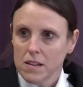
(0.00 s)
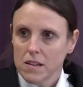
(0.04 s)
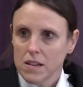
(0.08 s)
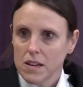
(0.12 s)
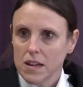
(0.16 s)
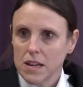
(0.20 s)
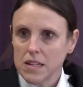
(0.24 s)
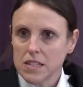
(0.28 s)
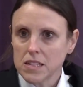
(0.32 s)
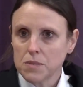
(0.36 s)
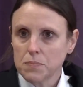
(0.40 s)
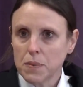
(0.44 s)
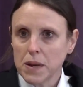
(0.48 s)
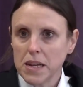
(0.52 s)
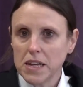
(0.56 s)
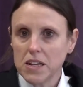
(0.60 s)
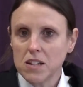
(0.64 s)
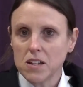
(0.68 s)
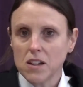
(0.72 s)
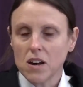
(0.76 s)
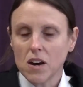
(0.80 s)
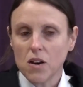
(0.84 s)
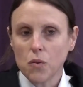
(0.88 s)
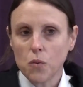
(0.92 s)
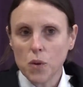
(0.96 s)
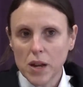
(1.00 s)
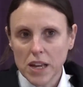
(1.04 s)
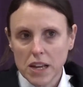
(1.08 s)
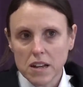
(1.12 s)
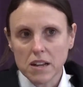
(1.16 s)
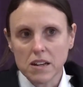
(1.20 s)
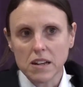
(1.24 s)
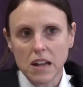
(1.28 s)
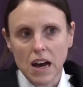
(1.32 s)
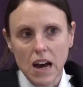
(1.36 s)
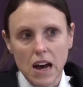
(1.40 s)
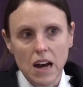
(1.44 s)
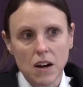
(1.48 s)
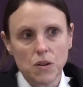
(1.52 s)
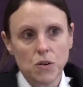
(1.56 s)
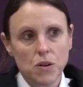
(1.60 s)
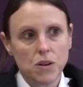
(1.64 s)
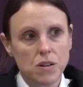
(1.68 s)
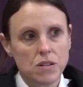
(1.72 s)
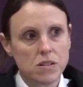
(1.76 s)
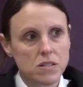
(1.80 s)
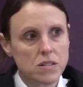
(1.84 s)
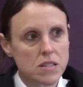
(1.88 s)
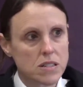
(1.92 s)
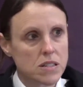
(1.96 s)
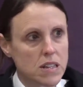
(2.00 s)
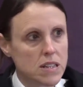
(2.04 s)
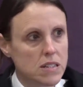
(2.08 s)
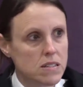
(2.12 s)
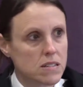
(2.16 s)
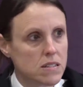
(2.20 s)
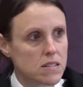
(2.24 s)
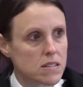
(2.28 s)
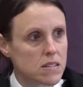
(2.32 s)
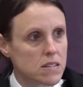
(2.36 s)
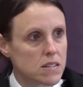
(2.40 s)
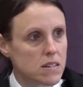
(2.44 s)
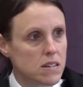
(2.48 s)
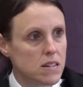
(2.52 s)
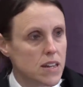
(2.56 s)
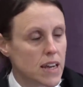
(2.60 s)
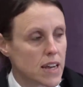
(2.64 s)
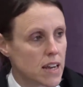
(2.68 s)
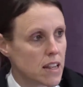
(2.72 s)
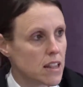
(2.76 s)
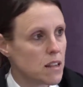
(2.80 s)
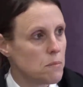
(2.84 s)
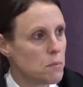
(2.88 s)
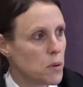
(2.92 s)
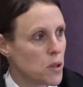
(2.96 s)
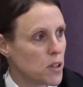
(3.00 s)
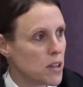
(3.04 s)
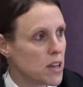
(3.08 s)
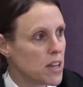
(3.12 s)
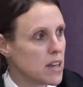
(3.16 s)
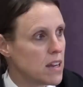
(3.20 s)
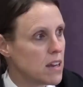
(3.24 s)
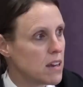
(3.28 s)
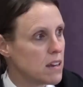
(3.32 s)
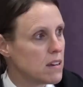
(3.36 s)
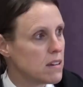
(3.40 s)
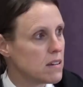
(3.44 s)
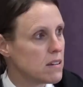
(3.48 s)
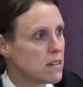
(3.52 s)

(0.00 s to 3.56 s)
It's been a week now since Nicola Bulley